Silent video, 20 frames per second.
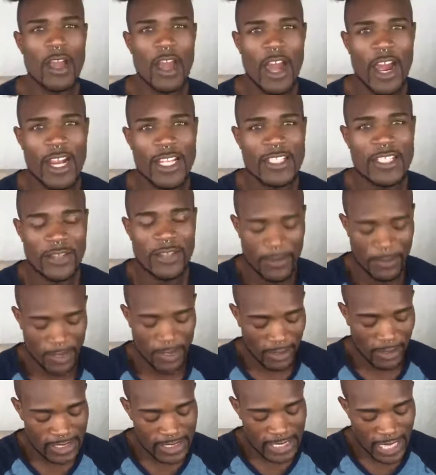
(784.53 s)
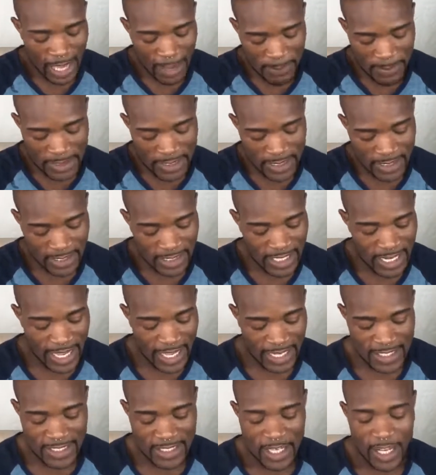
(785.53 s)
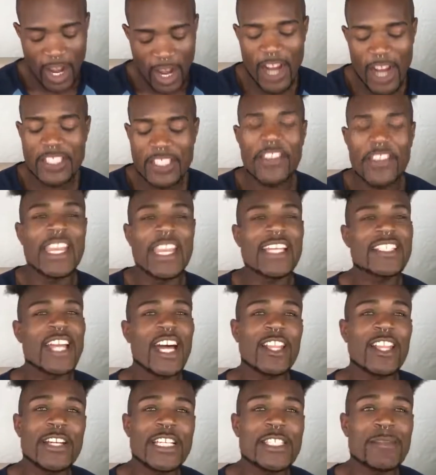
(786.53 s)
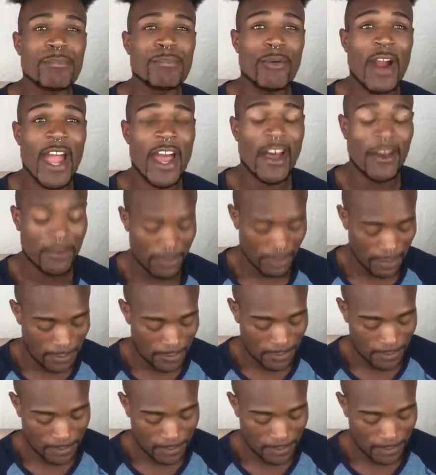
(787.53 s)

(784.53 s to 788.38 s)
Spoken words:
All right, so here we go. Let's hop into the next. All right, so the next color is brown.